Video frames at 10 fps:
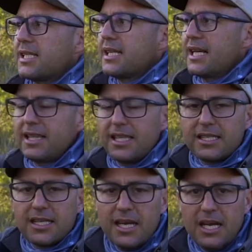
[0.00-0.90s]
set
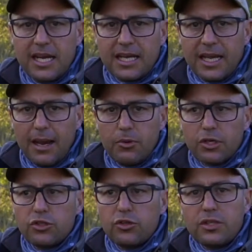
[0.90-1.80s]
this camera
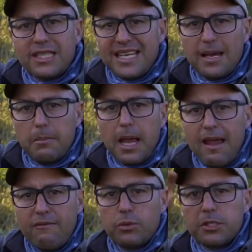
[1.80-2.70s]
to
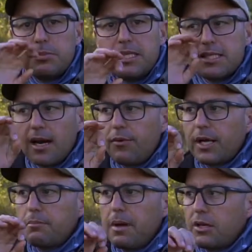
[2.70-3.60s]
DMF, which means
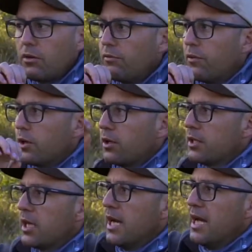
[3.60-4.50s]
direct manual
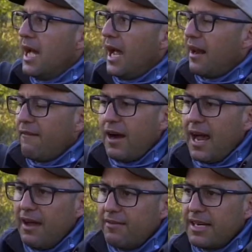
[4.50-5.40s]
focus, and if I
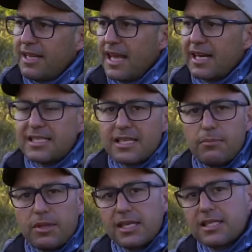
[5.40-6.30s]
have it in that and
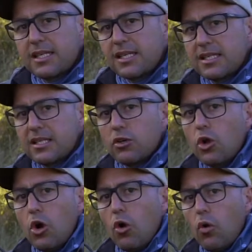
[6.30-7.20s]
something is sitting still,
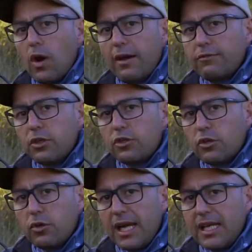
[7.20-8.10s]
all I have to
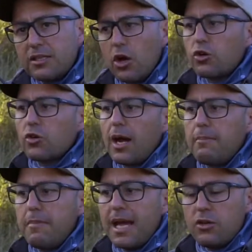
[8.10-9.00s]
do is try
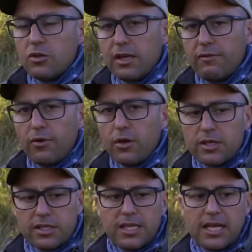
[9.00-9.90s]
manually
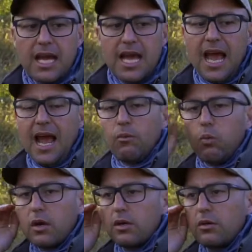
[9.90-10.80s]
focusing, and
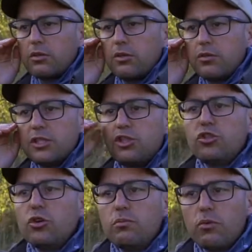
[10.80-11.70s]
what it'll do is
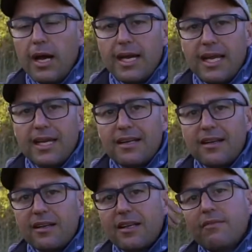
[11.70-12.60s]
zoom right in and
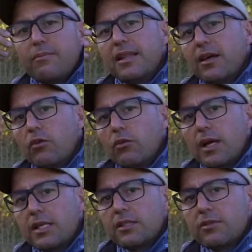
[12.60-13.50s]
it'll give me the
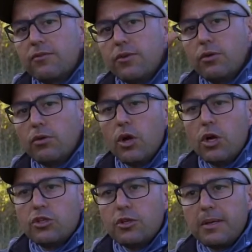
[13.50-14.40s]
greatest view
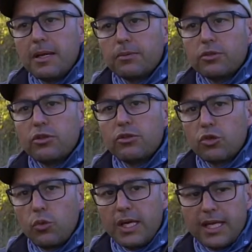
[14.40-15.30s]
to be able to
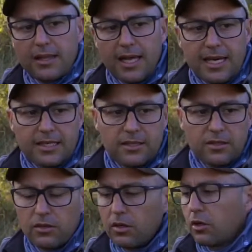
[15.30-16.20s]
tweak that
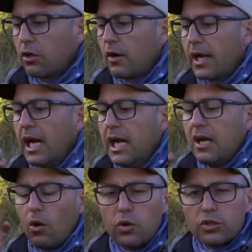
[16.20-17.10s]
going.
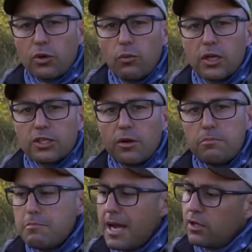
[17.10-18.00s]
Also works
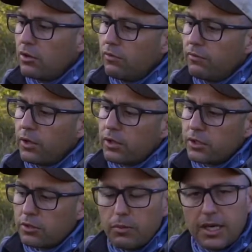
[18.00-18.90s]
on manual
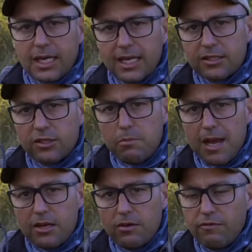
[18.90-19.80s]
focus, so when I click to
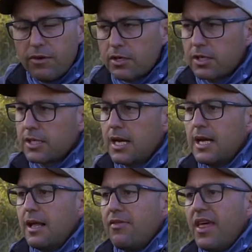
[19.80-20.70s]
manual focus,
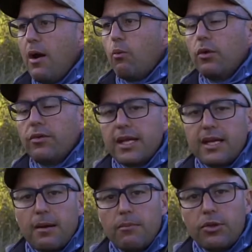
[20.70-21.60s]
that will then
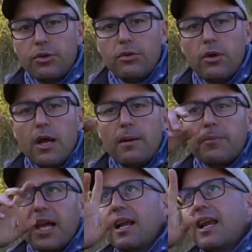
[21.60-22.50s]
come through.
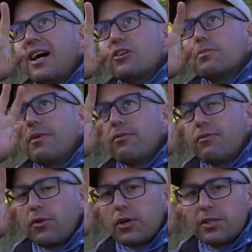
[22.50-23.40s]
It allows me for
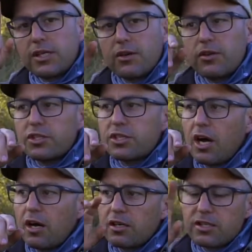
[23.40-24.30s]
focusing on the
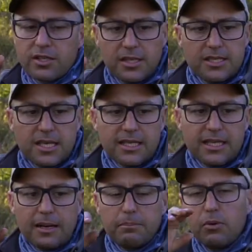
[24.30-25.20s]
stars, things like
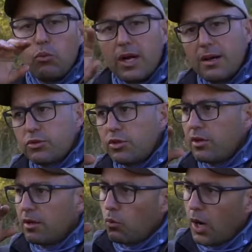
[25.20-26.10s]
that. But when I'm
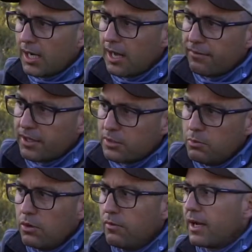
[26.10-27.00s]
shooting wildlife that's
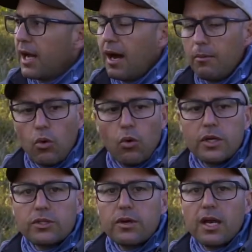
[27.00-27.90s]
moving, I'm
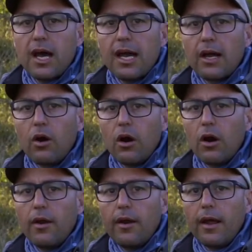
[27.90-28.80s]
always relying
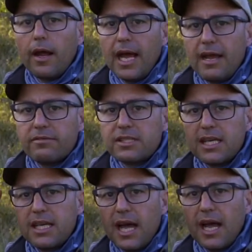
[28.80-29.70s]
on
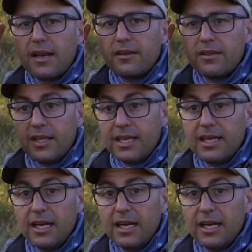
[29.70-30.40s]
AFC and the